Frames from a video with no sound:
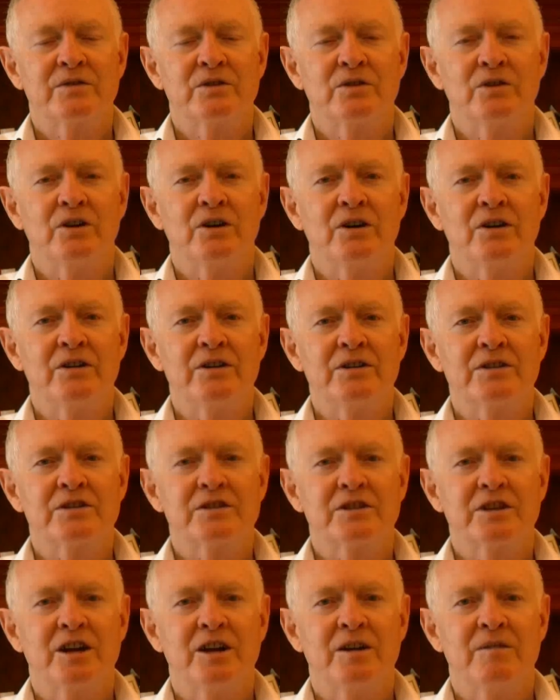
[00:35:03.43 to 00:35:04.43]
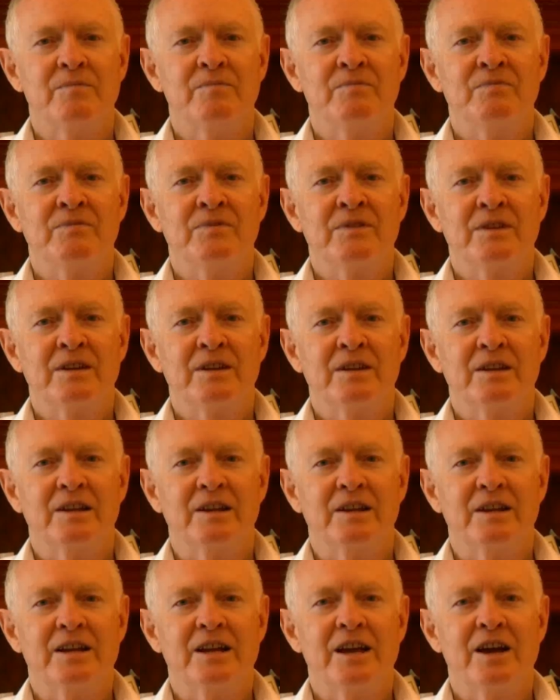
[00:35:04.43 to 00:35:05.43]
your horoscope,
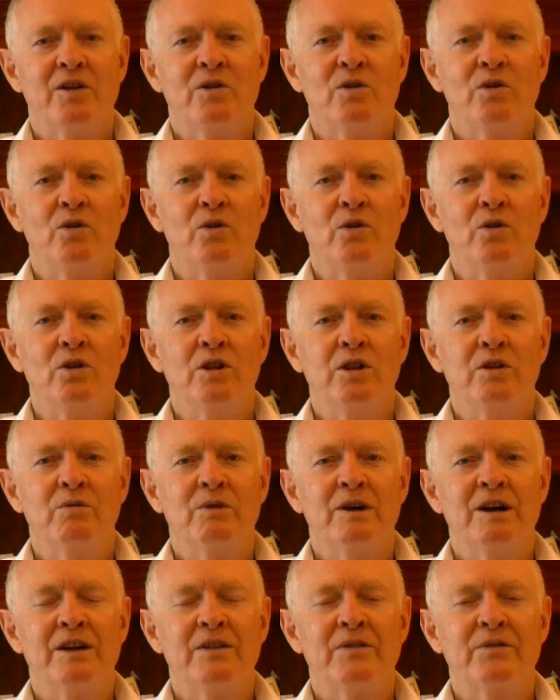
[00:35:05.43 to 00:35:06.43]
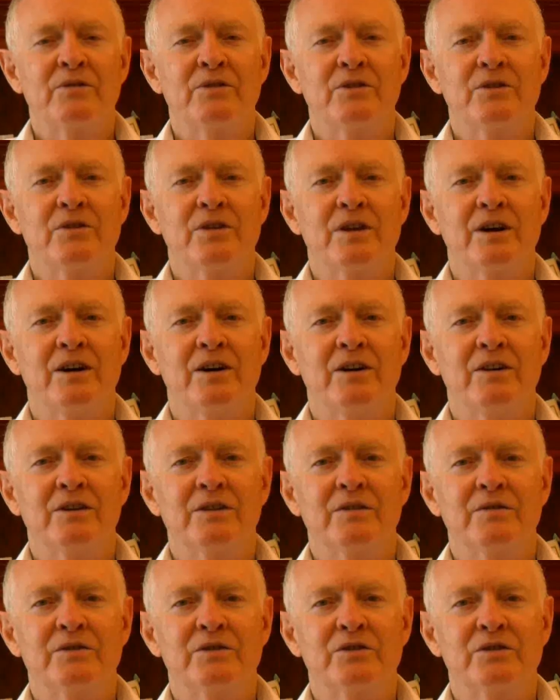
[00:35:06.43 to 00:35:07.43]
Leo, all the way through the
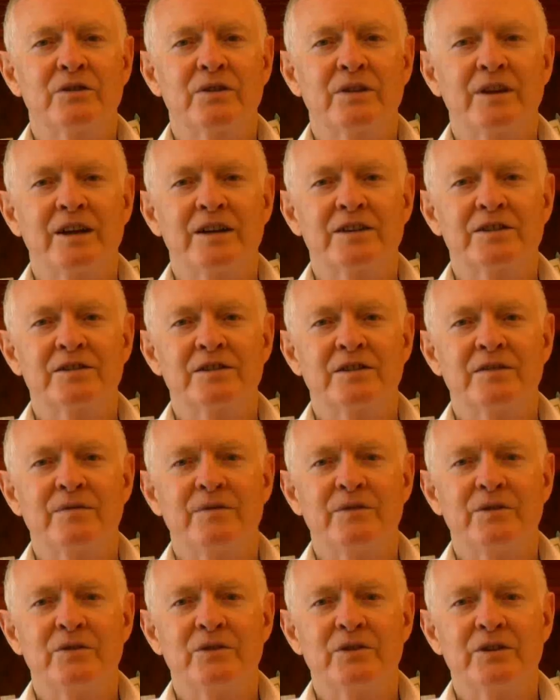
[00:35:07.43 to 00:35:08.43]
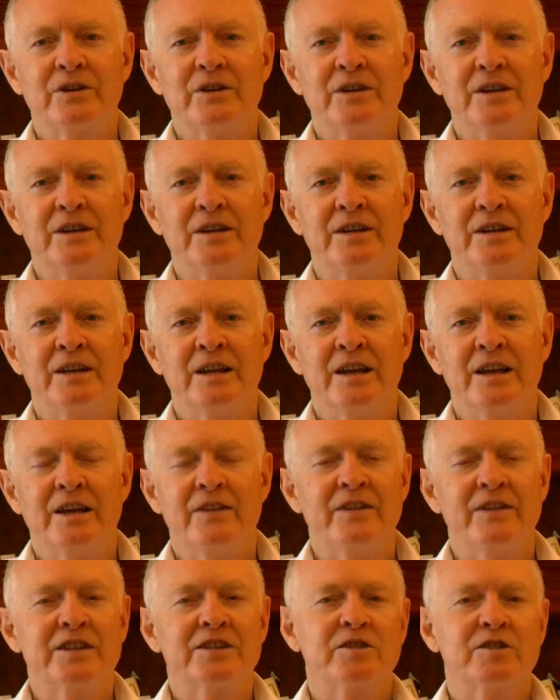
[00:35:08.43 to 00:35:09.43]
whole of 2014,
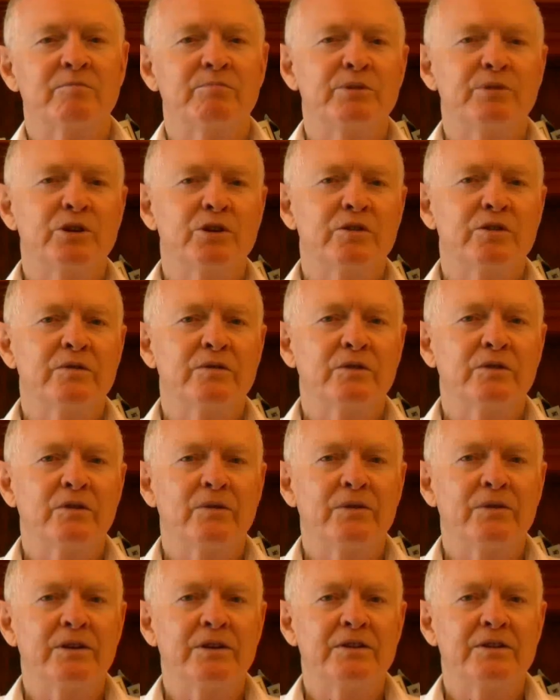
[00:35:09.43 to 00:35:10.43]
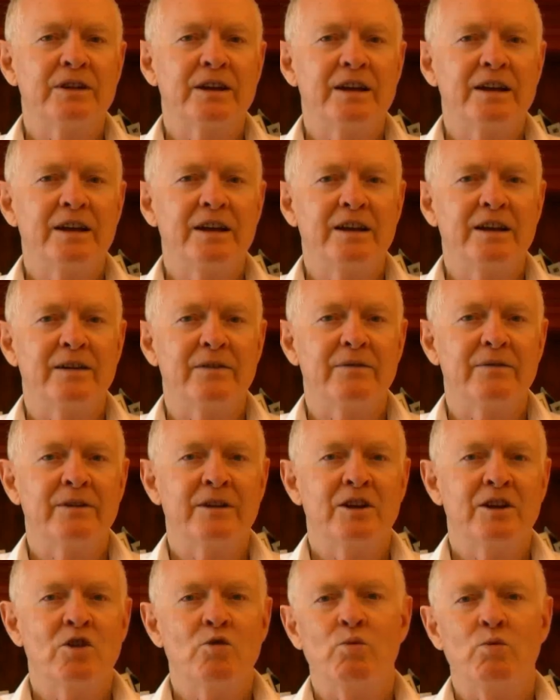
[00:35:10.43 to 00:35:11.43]
and that's a beautiful thing to have.
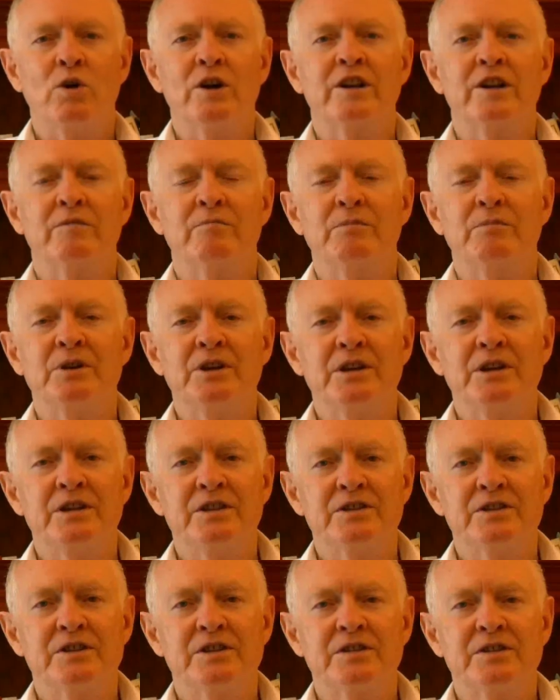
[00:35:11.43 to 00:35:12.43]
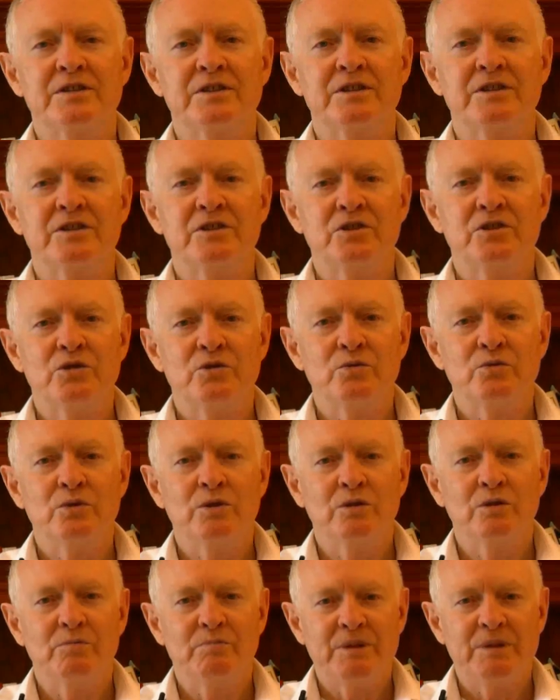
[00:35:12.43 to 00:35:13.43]
What it means is that you
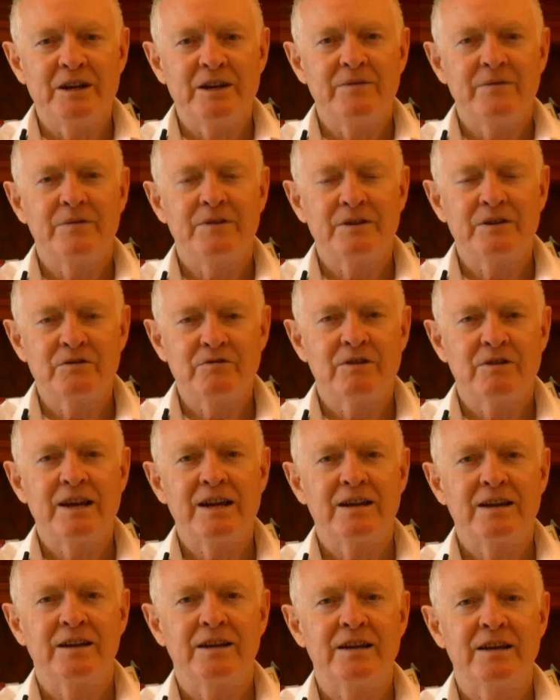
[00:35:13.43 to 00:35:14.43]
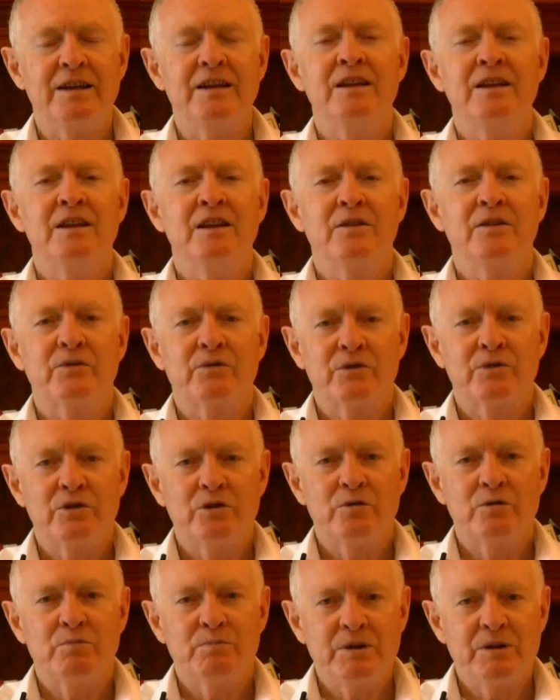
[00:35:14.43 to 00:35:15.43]
will benefit greatly
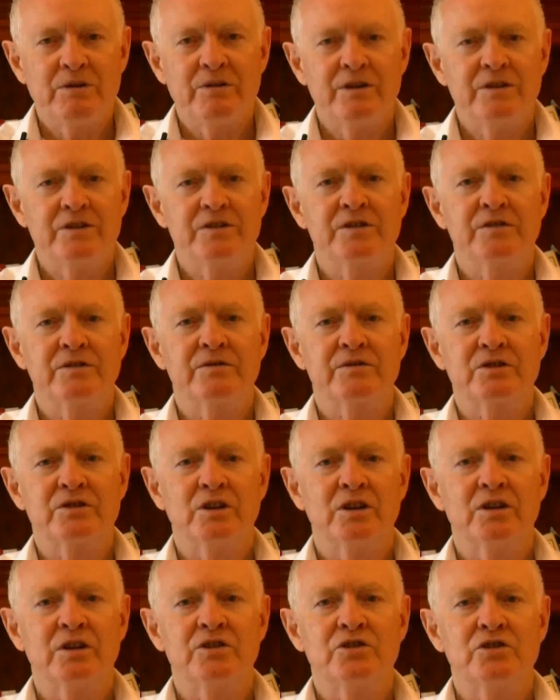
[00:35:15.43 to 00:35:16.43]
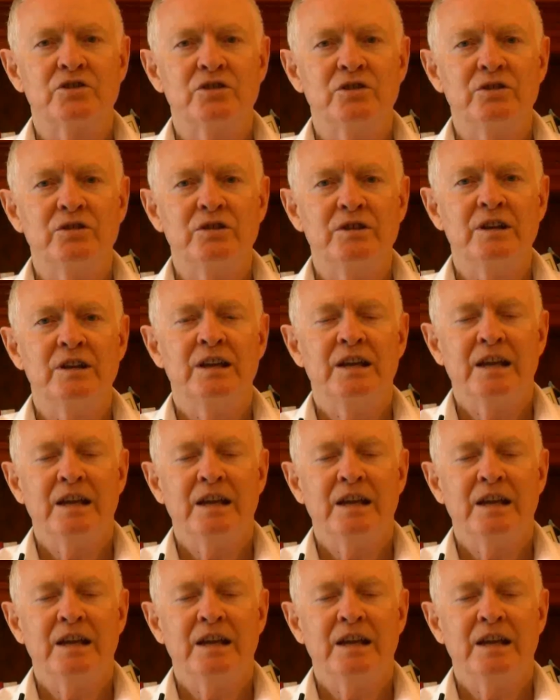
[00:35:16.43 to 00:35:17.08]
through periods of solitude,